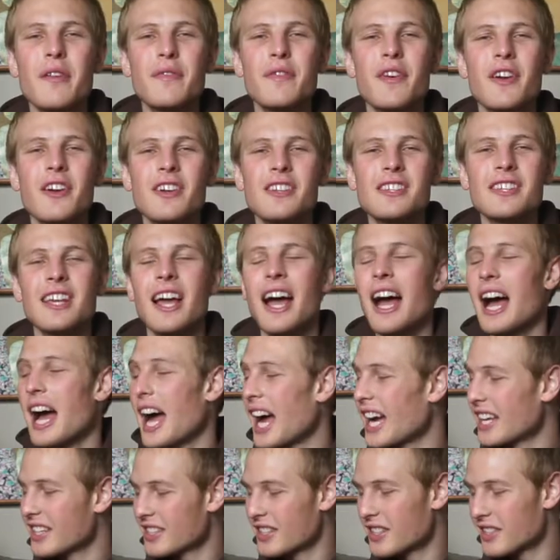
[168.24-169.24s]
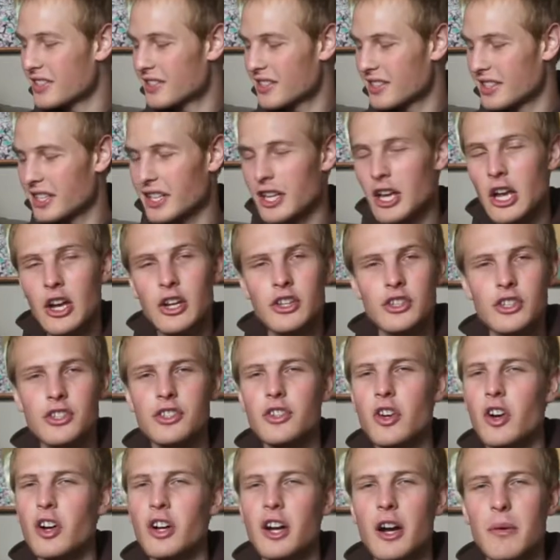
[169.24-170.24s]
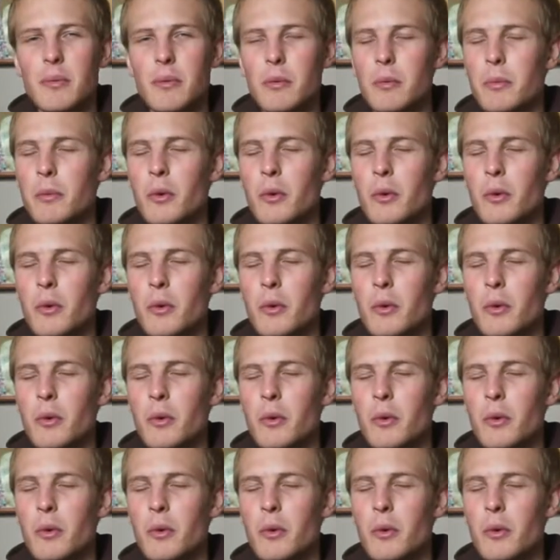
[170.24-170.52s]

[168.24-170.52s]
folks, as you can see, just got a couple